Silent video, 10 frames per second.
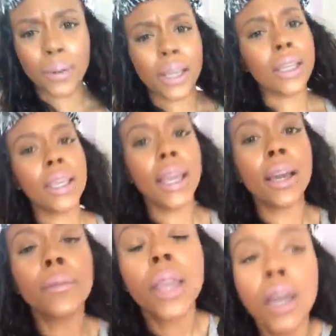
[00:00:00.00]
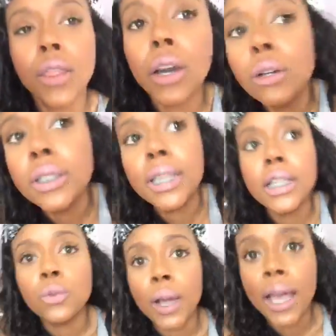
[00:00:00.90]
But yeah, those
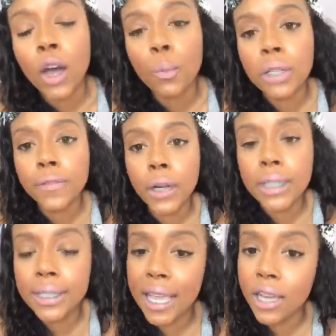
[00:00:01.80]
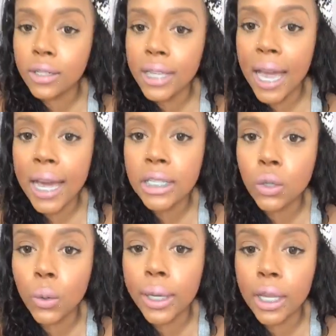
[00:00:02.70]
things will help as far as staying on
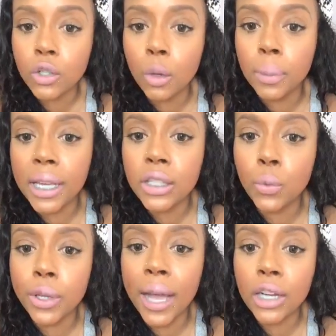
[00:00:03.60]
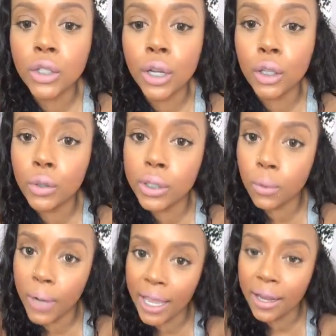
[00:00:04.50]
task or getting to a place where you actually are
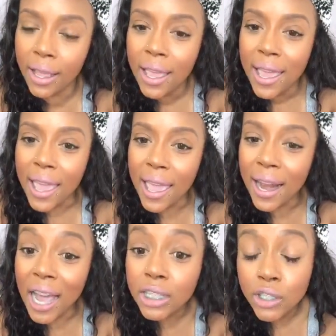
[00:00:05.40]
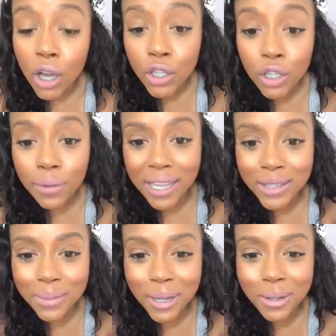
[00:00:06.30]
losing weight. And I saw you
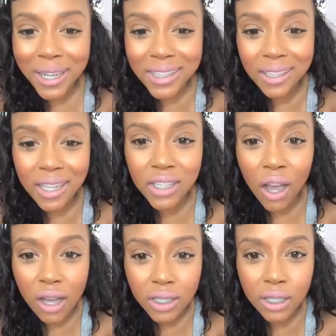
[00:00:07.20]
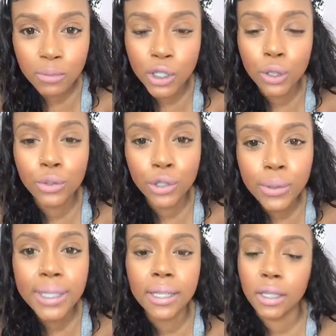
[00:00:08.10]
answer my question. That's awesome. So you
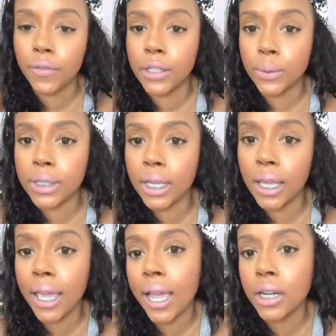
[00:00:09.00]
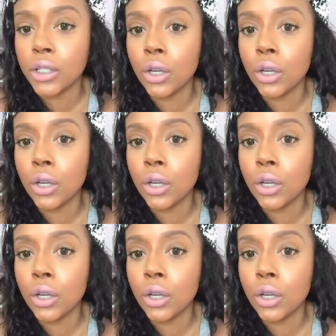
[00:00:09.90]
do see a difference with skincare.